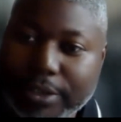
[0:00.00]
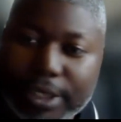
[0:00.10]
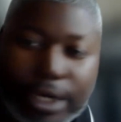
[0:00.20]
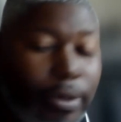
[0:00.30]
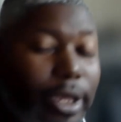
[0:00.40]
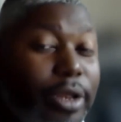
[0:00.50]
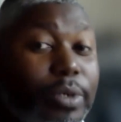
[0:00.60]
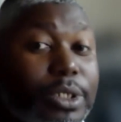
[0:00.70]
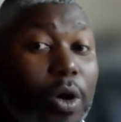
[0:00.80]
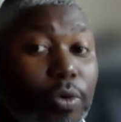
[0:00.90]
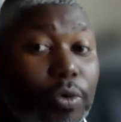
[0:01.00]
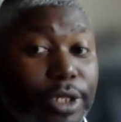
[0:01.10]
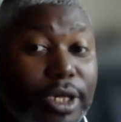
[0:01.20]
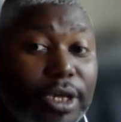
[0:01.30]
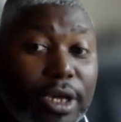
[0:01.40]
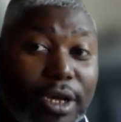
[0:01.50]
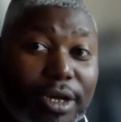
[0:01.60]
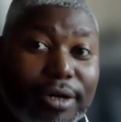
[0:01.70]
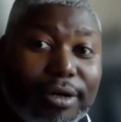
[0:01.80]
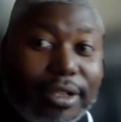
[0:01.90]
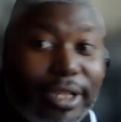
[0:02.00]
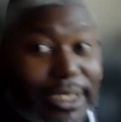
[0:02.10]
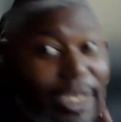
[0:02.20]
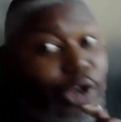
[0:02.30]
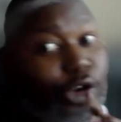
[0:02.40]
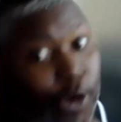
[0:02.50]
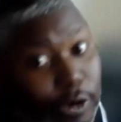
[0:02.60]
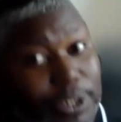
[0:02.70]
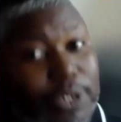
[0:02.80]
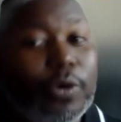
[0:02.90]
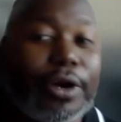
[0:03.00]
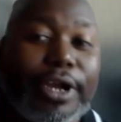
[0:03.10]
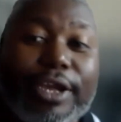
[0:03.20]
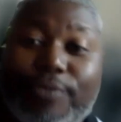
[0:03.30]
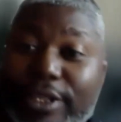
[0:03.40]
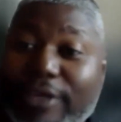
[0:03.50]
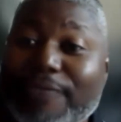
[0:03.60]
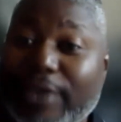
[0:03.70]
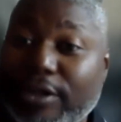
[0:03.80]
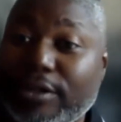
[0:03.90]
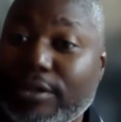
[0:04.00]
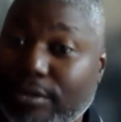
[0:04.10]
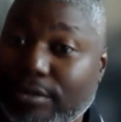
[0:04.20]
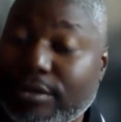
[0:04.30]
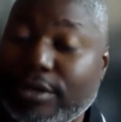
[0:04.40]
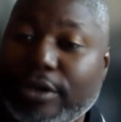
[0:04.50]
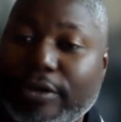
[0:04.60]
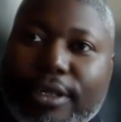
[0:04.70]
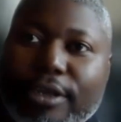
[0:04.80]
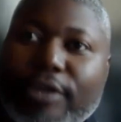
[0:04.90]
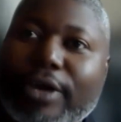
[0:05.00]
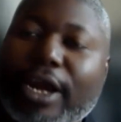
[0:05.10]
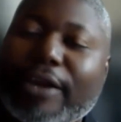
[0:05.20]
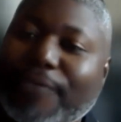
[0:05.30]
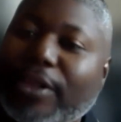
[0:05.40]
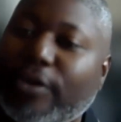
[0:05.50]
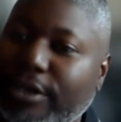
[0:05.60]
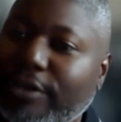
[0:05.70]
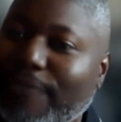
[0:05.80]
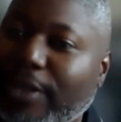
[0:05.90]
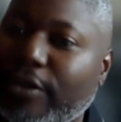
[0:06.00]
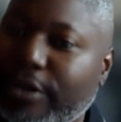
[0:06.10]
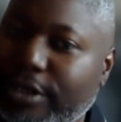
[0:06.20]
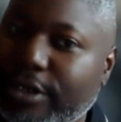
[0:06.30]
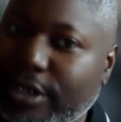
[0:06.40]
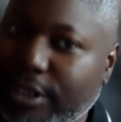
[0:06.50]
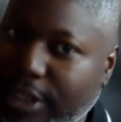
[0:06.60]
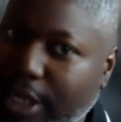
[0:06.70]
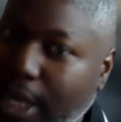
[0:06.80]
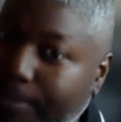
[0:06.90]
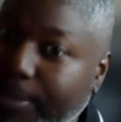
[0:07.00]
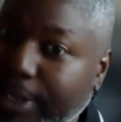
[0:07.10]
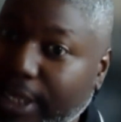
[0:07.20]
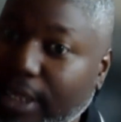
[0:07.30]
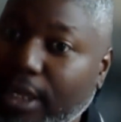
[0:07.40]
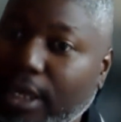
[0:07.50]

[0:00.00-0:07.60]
And it was only, let's say, a curse, or it really fell, kind of fell on the company